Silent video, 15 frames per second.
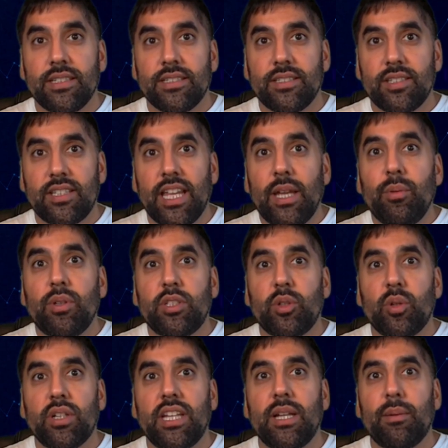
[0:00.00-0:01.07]
Today we're
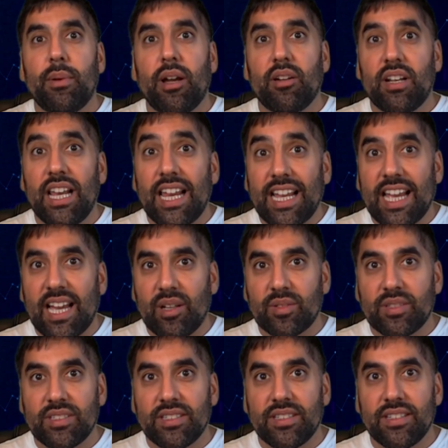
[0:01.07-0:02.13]
talking about
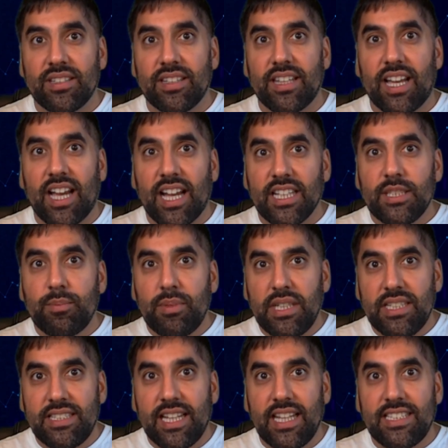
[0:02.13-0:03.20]
ClickHouse, the
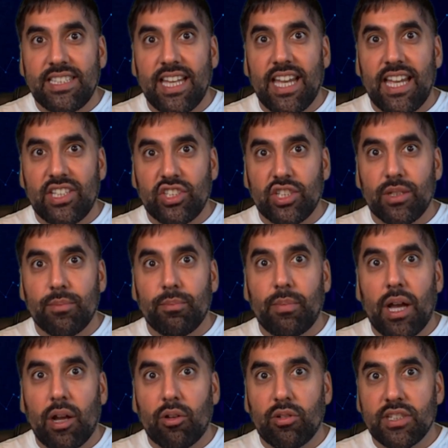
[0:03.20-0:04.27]
high-speed data engine
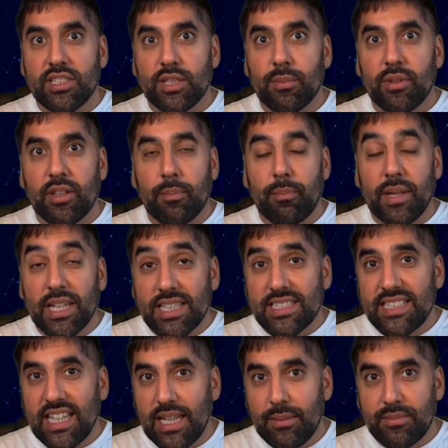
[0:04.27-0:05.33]
powering some of the
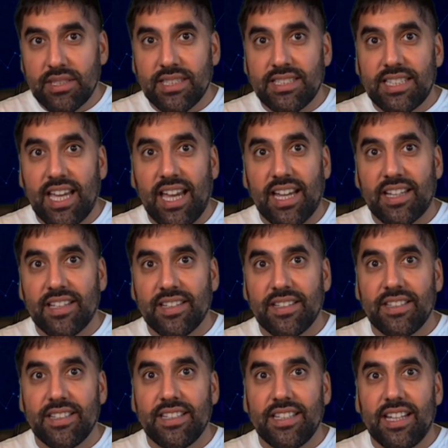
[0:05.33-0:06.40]
biggest names in tech,
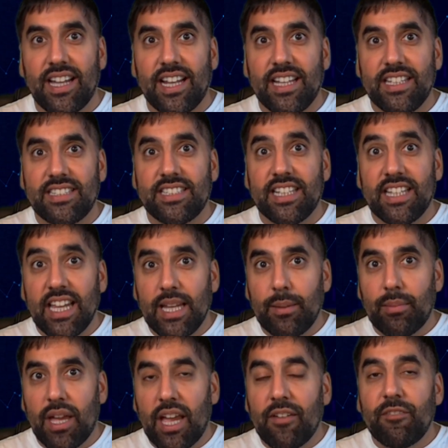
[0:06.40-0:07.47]
and it's a
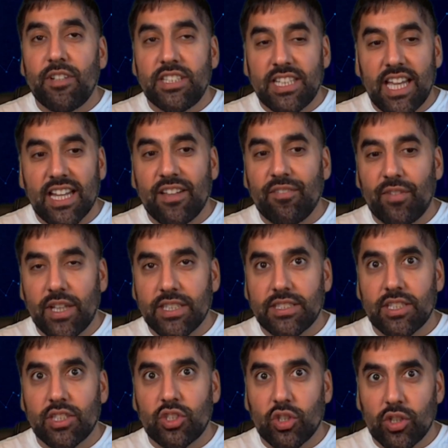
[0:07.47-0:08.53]
name every tech
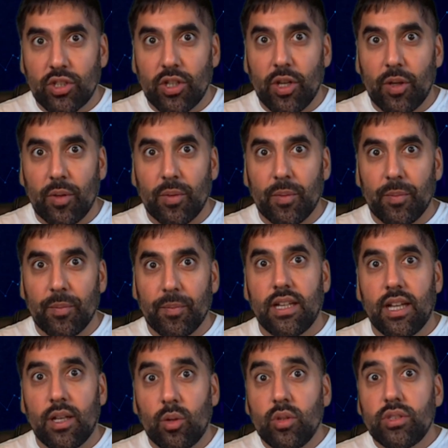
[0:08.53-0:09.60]
investor should know
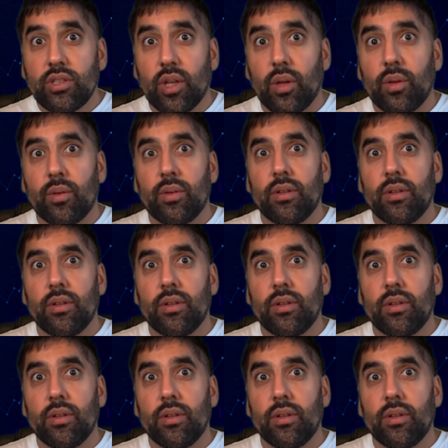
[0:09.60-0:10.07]
and also